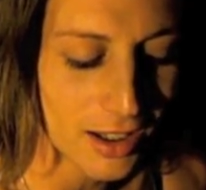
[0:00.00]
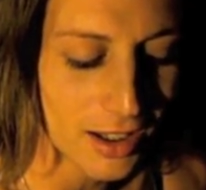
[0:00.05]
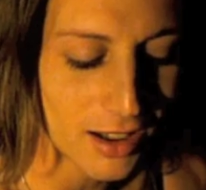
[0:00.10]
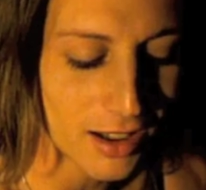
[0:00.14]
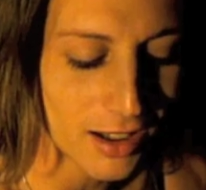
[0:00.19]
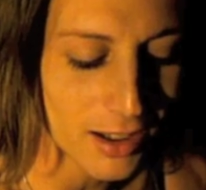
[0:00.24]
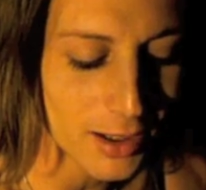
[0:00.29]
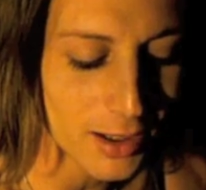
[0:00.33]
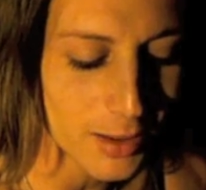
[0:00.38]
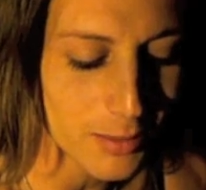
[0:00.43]

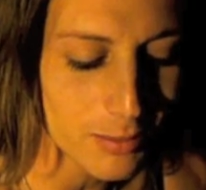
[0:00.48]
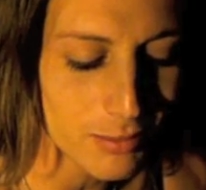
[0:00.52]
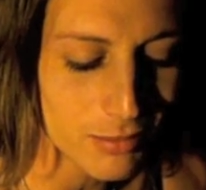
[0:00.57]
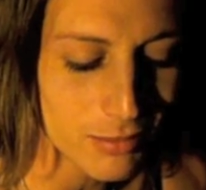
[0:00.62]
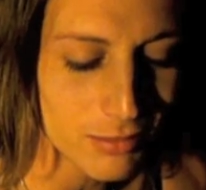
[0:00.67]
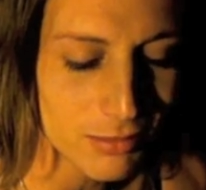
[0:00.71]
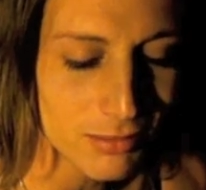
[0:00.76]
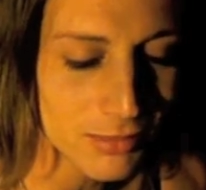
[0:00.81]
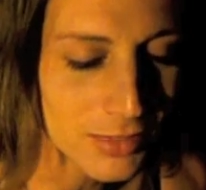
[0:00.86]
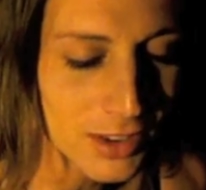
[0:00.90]

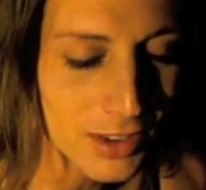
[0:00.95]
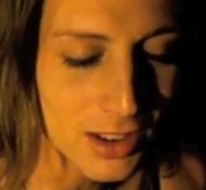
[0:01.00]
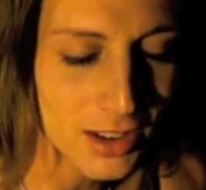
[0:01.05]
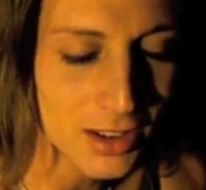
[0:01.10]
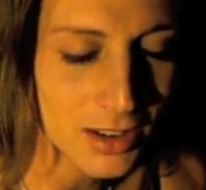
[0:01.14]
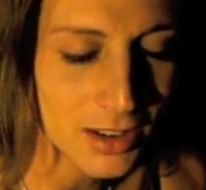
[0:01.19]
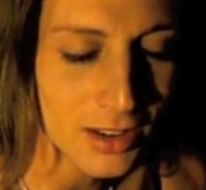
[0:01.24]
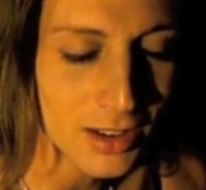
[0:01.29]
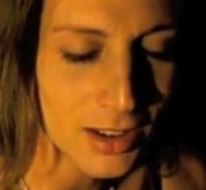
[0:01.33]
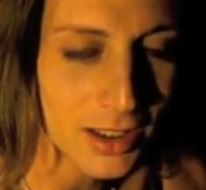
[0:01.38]
I'm
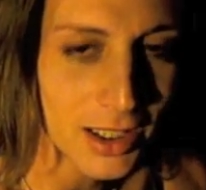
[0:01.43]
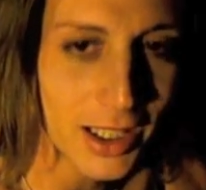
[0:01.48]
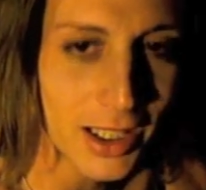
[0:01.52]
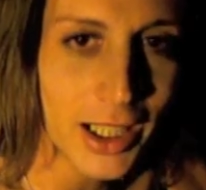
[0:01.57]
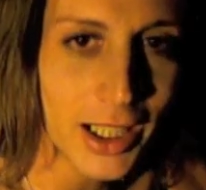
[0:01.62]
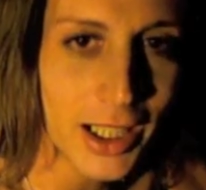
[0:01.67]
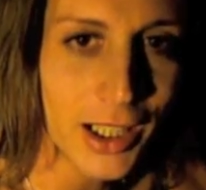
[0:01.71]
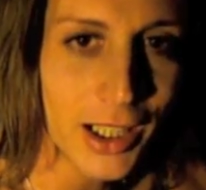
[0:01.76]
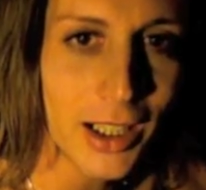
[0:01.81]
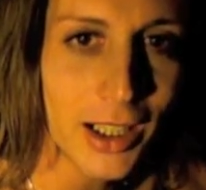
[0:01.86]

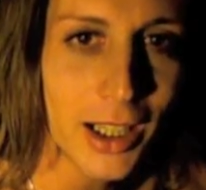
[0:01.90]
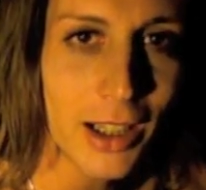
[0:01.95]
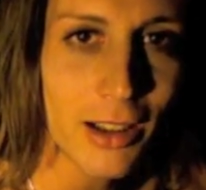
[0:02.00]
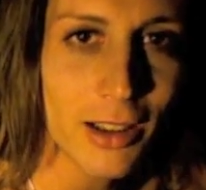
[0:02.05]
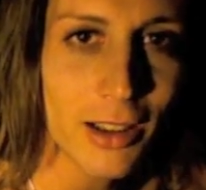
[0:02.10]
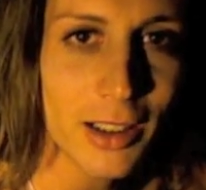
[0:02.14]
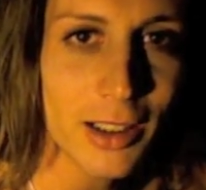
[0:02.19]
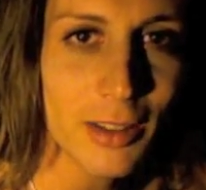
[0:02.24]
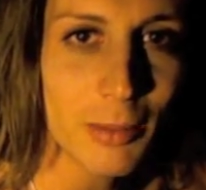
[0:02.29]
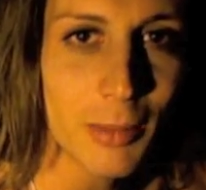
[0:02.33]
in an
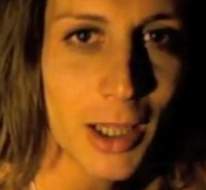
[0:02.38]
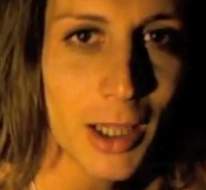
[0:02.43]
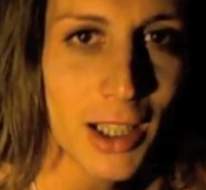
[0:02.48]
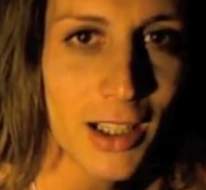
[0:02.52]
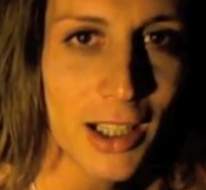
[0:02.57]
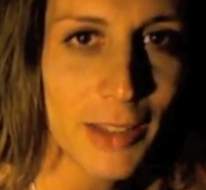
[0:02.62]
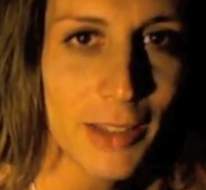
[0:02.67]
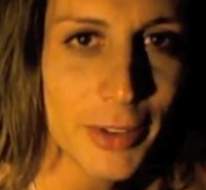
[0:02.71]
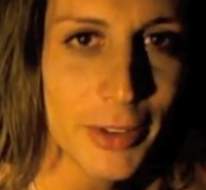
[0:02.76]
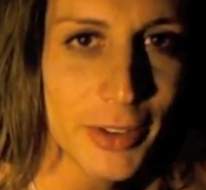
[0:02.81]
area of my
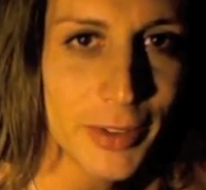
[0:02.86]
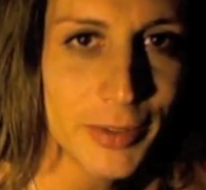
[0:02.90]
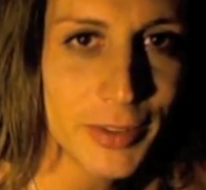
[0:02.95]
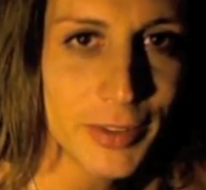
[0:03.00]
life of